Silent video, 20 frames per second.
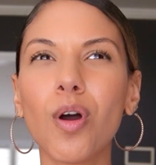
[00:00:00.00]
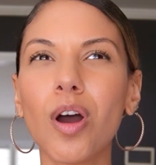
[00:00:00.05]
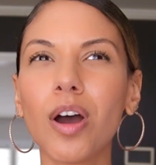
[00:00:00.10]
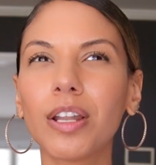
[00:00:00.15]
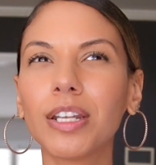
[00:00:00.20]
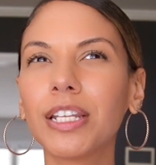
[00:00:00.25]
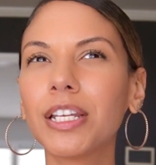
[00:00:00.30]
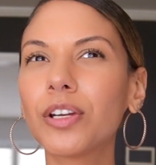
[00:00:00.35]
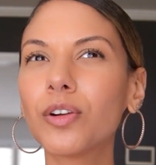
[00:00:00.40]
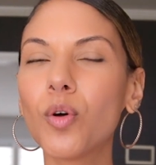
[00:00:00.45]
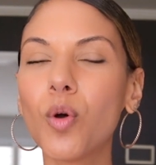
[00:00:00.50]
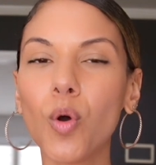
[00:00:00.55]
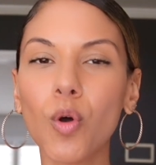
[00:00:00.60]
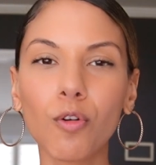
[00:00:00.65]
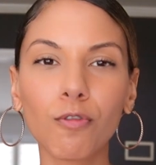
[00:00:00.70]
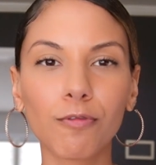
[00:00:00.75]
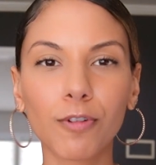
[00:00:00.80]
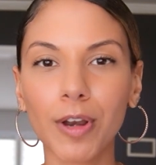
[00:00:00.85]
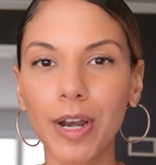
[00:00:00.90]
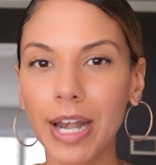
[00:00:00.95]
a little
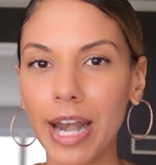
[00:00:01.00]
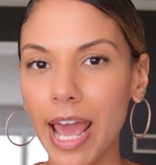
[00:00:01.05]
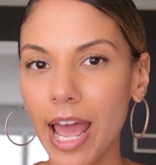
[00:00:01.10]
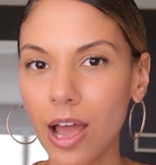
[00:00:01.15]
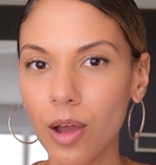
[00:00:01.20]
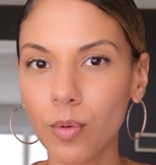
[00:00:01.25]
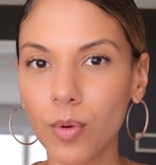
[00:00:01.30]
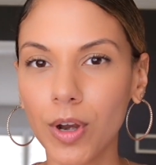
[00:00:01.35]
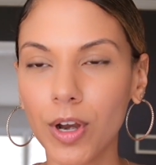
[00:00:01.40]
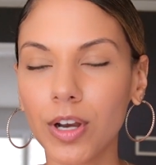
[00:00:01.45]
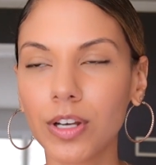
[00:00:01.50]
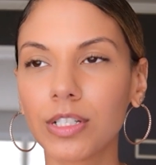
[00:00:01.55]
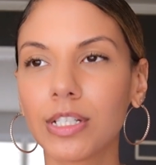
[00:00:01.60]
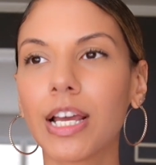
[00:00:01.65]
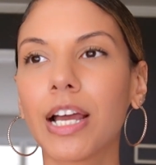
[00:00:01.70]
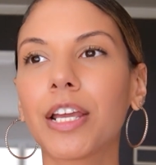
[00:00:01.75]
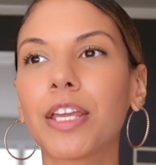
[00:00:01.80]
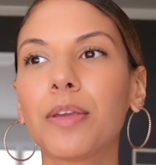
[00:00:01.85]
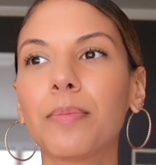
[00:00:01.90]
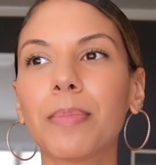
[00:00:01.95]
over an hour
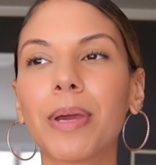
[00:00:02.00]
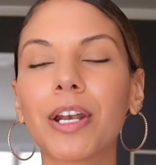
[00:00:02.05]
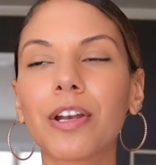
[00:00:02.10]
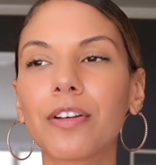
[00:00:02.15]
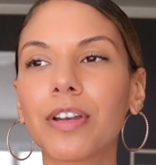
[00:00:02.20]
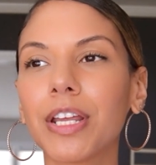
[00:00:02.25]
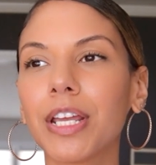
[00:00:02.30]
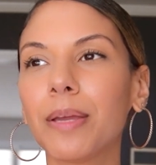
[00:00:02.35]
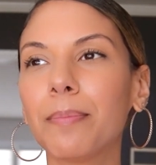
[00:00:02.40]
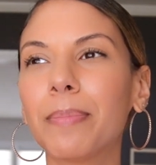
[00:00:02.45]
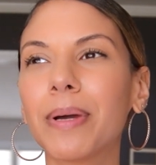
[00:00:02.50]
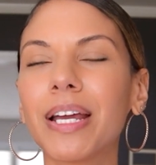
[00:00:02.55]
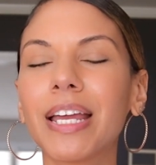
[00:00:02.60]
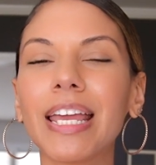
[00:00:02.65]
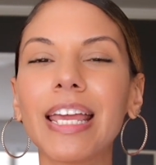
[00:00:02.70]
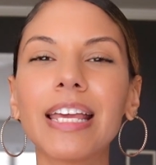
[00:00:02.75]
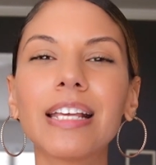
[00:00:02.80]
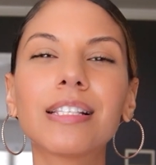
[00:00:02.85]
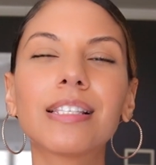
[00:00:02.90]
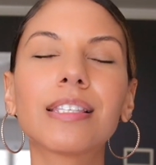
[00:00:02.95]
documentary,
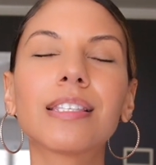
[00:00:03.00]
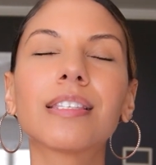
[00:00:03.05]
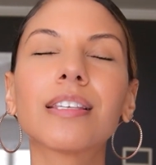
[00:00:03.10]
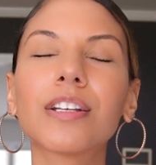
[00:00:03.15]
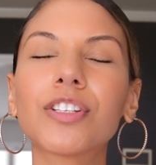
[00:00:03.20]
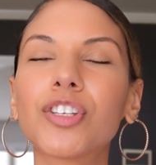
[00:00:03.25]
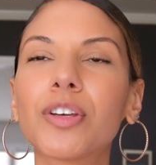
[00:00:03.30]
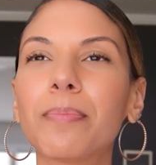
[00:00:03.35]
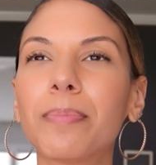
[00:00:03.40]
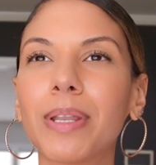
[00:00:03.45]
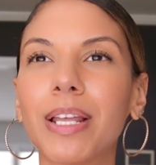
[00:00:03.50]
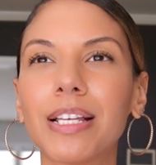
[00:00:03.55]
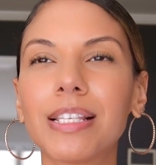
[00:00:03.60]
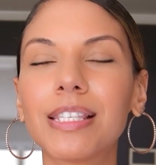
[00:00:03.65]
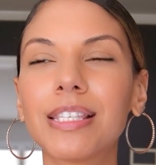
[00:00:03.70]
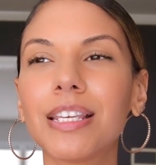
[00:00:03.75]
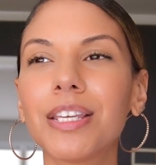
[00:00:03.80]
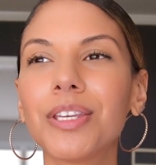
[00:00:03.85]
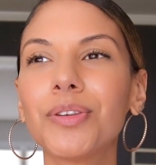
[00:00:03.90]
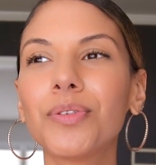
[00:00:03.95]
but it's such a
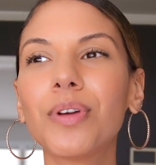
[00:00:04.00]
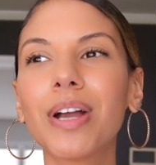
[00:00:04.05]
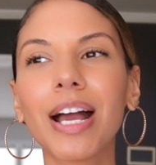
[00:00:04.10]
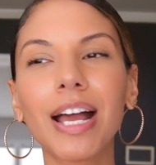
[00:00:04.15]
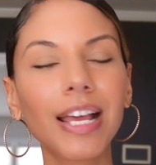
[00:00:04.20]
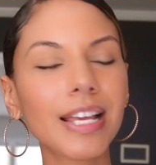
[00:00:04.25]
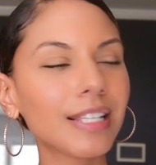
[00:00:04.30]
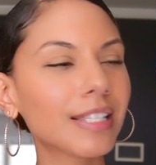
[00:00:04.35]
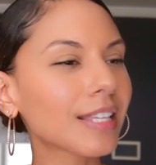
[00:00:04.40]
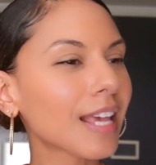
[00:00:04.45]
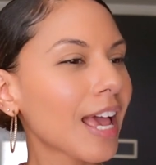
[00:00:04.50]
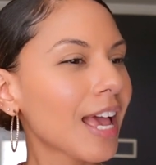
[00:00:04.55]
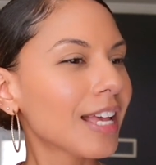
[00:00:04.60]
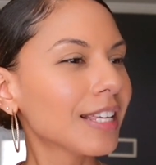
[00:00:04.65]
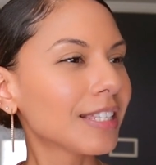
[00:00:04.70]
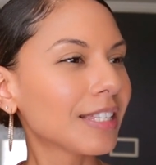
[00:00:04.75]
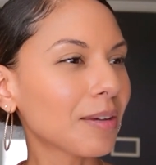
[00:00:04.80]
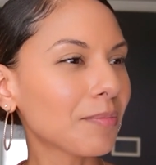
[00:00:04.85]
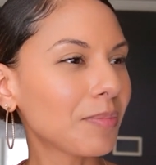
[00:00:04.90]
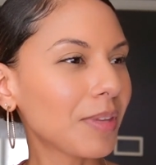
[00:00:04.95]
blessing, you guys.
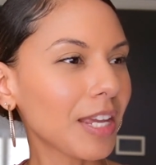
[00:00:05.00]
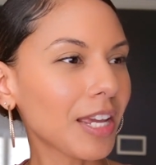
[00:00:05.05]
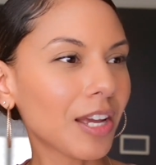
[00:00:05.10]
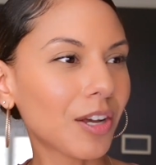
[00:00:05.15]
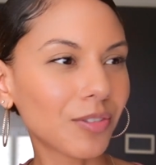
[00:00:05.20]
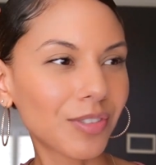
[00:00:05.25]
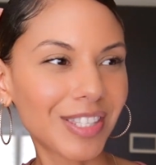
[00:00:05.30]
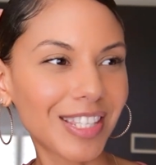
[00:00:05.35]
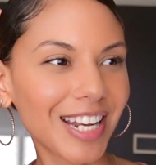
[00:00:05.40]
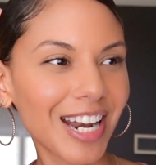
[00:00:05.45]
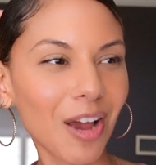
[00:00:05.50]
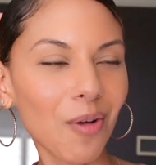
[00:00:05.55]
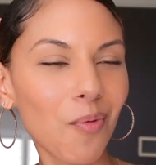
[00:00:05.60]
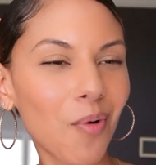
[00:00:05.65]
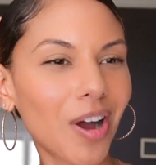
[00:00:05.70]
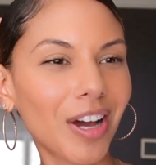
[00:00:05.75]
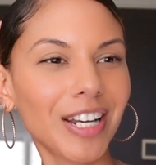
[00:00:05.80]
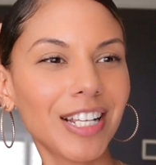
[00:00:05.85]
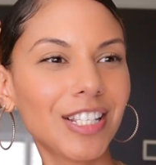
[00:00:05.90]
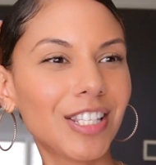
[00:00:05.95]
Something else that I
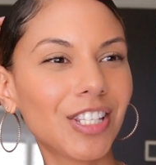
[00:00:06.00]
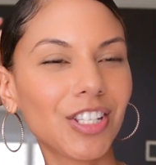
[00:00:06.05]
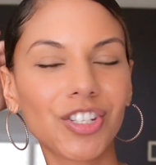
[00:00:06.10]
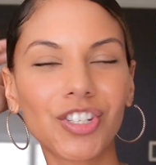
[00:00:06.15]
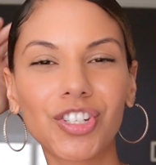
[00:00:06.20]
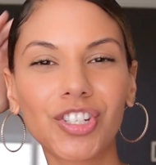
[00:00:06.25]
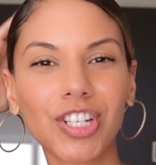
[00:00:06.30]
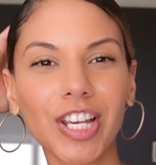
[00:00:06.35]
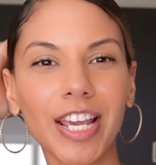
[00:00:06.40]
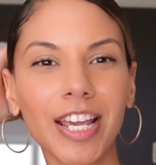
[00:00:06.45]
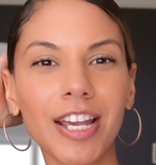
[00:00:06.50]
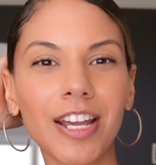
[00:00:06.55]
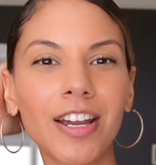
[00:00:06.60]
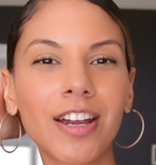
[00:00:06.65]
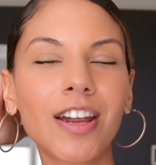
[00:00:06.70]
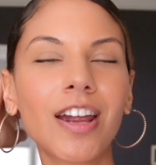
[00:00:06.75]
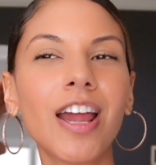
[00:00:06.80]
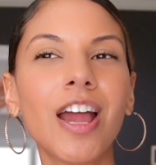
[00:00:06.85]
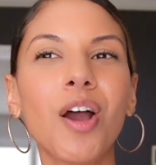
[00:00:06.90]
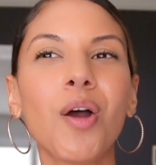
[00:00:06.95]
wanted to
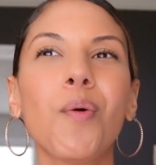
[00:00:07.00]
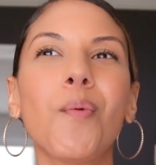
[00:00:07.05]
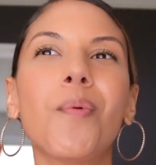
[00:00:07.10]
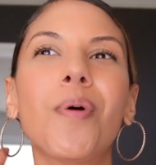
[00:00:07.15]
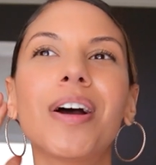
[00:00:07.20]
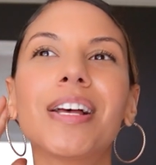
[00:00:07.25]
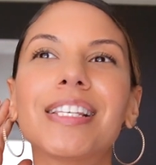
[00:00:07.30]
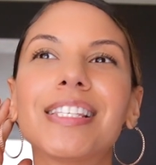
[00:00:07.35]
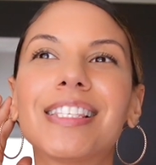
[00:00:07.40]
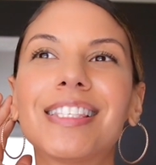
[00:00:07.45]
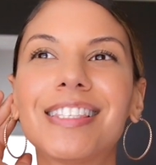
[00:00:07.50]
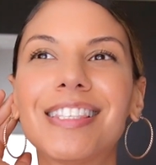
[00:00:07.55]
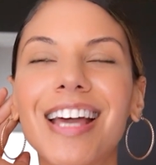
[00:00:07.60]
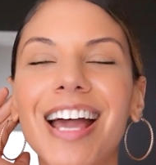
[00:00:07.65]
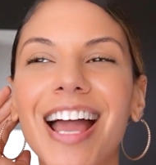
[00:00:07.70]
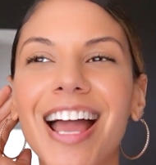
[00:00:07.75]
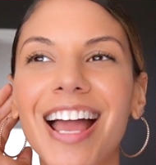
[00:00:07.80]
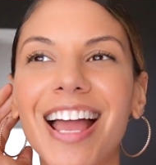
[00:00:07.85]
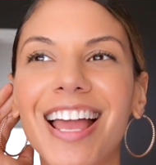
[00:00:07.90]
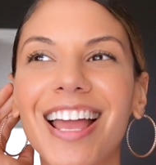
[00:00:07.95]
share was
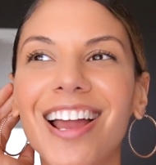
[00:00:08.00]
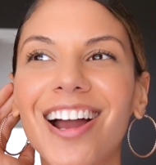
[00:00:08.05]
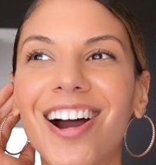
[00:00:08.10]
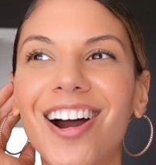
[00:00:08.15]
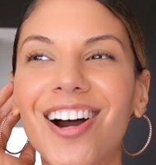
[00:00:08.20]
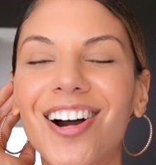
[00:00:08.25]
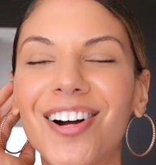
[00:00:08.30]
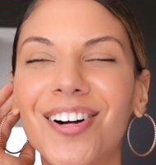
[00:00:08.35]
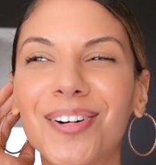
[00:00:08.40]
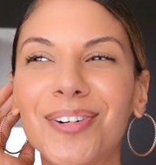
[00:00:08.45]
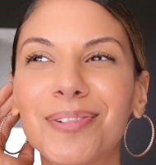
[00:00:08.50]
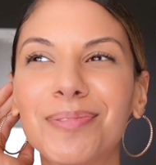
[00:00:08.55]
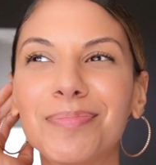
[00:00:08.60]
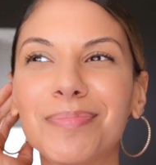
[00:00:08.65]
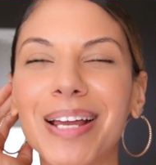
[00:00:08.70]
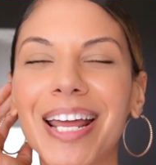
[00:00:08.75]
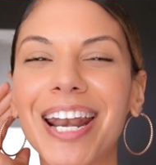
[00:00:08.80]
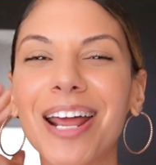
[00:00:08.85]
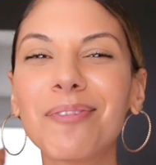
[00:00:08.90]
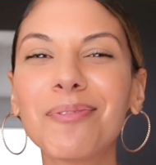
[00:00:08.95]
that,
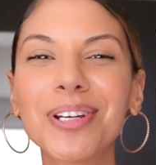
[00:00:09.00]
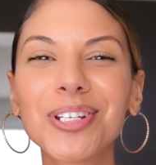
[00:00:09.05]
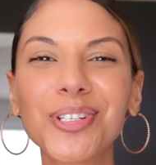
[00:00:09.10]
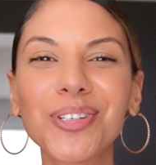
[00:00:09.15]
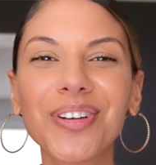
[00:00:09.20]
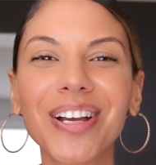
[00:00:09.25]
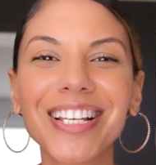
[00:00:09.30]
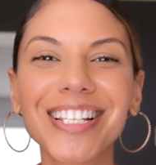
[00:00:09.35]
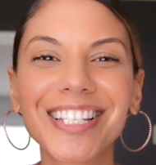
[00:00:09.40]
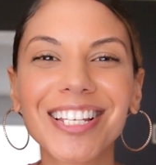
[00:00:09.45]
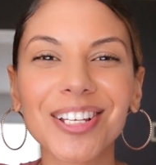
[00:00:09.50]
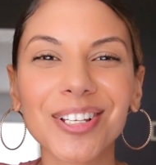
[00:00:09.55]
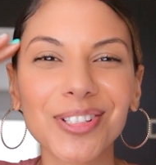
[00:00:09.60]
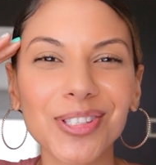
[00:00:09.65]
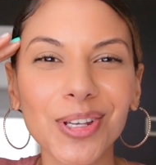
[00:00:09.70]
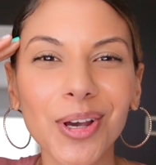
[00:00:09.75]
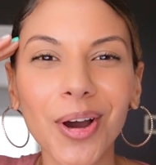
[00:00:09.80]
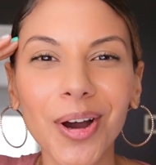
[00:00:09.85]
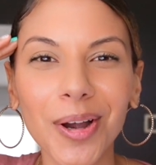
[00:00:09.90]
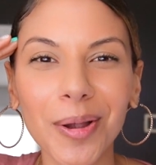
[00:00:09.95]
and I wish you guys could
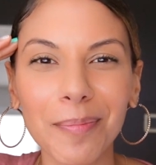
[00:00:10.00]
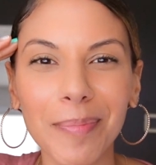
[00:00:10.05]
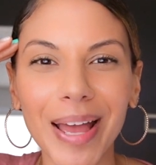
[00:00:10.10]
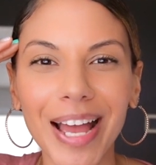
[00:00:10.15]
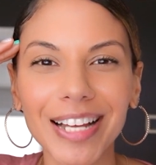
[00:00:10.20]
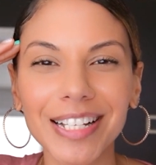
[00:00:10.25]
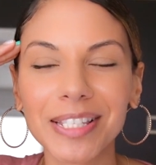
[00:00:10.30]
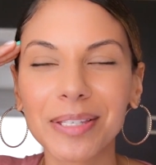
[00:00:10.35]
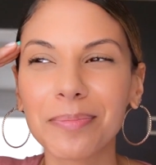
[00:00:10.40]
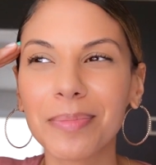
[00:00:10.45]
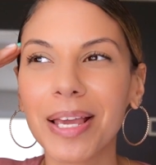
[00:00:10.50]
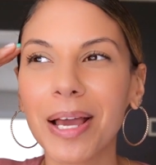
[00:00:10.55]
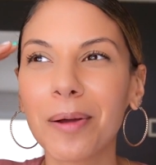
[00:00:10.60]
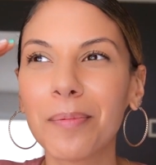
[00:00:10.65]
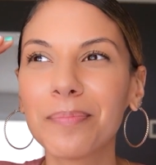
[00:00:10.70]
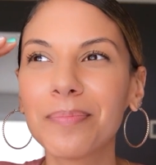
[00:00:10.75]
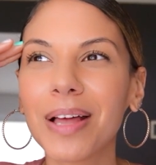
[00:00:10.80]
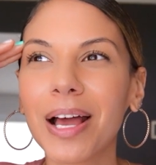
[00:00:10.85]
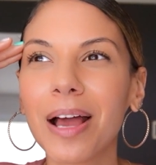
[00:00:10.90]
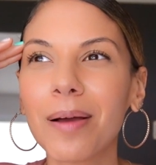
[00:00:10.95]
talk back to me.
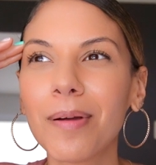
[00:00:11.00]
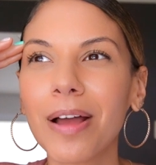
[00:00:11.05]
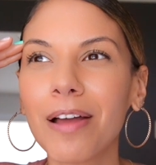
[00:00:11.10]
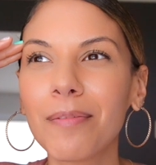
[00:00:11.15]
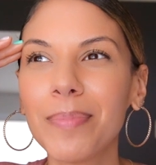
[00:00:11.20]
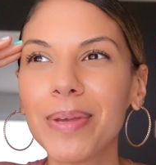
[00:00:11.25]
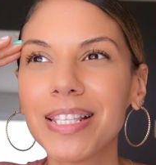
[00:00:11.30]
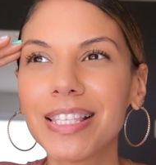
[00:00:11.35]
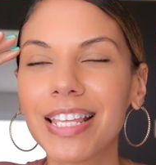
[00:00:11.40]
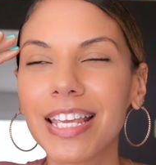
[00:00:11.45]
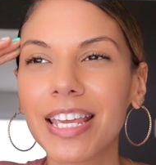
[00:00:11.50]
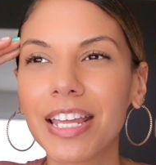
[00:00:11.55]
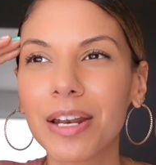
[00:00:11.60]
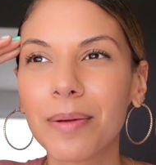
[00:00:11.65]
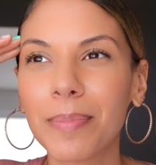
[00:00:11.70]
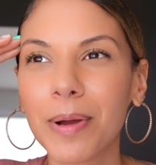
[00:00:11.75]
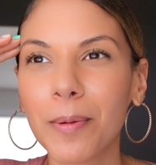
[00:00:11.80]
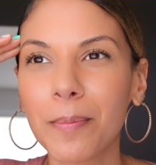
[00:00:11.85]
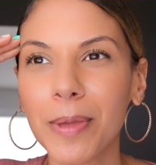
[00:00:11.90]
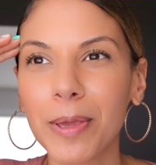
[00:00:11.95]
I've been thinking
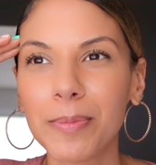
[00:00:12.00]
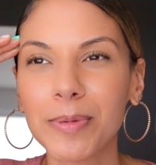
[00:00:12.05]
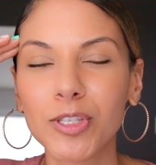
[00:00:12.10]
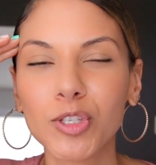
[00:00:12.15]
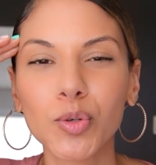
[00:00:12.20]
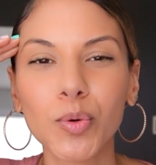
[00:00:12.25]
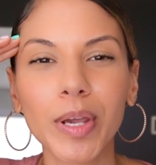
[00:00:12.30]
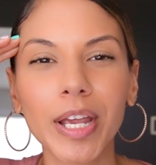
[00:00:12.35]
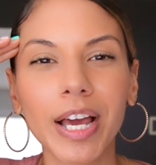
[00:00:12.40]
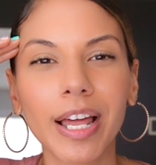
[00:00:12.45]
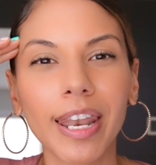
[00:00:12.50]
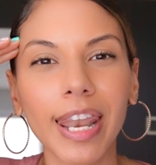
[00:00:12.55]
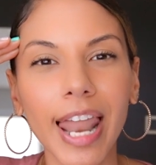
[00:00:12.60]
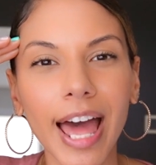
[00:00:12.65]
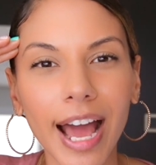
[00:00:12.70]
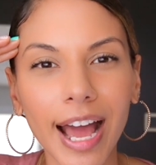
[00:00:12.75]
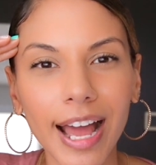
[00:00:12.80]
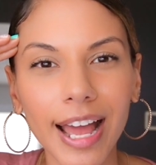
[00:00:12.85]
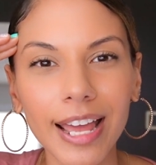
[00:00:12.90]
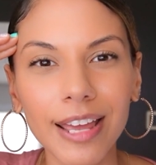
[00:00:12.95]
about maybe doing a
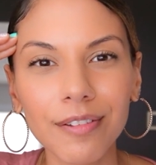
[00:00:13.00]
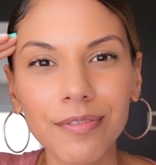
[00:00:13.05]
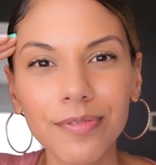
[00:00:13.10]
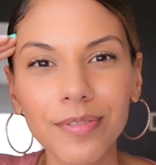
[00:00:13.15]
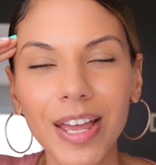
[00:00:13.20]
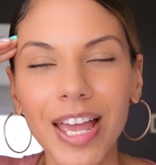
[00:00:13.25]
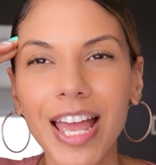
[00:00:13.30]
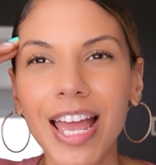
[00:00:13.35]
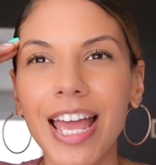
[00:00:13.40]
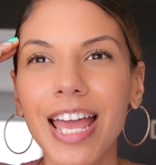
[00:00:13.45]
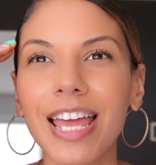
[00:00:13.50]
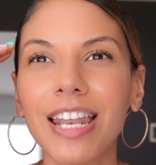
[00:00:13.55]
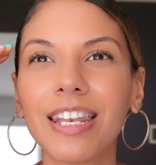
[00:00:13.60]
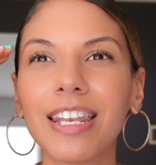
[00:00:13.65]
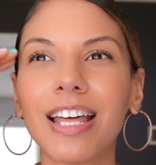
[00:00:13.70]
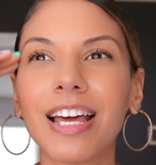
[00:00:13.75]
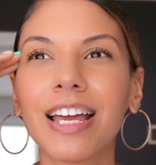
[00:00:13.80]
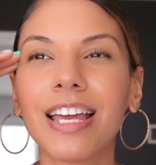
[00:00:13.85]
live and